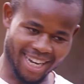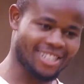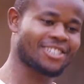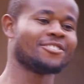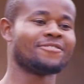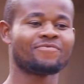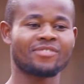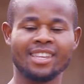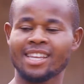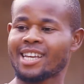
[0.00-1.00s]
me ask you,
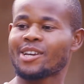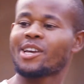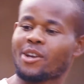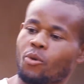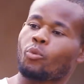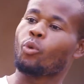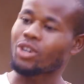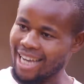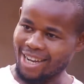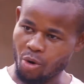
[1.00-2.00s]

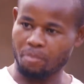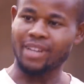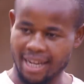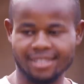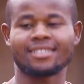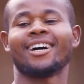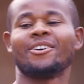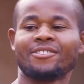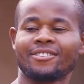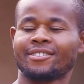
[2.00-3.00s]
what are your plans
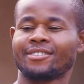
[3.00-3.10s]
now?